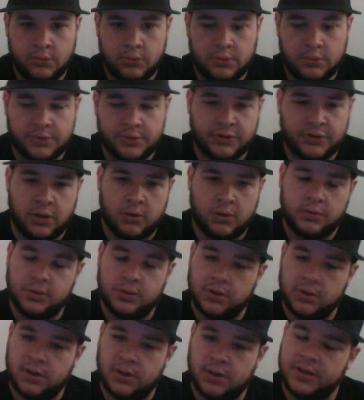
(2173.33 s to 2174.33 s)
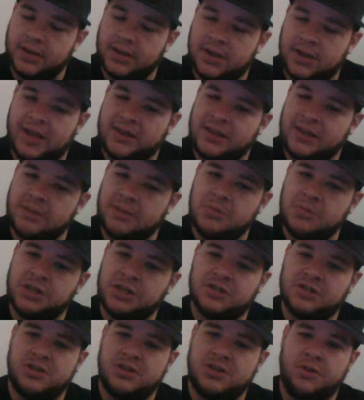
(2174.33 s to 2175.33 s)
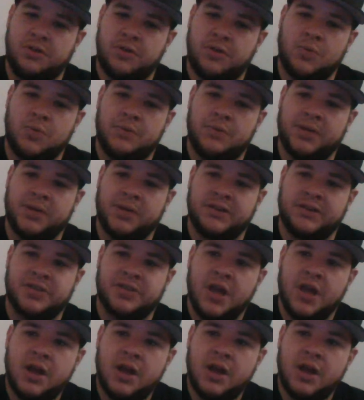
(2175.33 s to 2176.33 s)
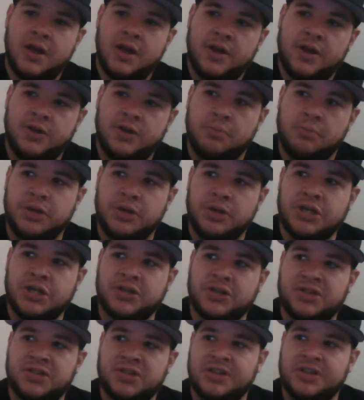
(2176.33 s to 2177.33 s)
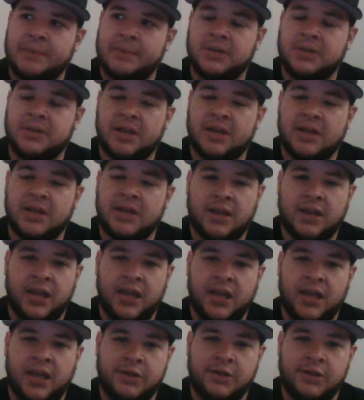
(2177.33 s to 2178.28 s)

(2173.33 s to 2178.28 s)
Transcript: So I think Miesha's the only one because, Miesha stepped into that cage with